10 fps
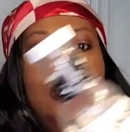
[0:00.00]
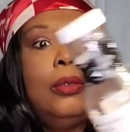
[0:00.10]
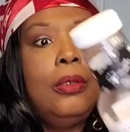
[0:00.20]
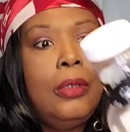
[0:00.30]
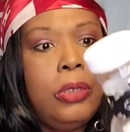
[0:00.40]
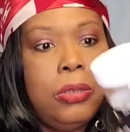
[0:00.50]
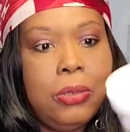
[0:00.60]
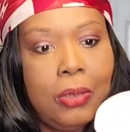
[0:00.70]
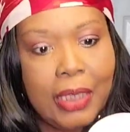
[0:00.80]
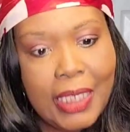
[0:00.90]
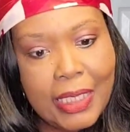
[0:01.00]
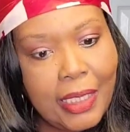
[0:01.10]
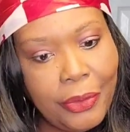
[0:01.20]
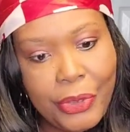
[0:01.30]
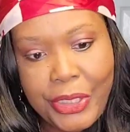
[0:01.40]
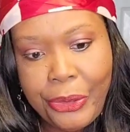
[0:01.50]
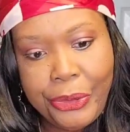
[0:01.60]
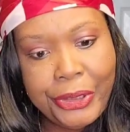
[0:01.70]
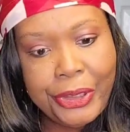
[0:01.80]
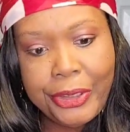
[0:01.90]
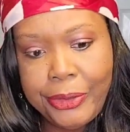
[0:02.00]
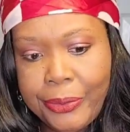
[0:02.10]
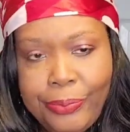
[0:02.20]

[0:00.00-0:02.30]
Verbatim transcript: Ooh, this thing was so good.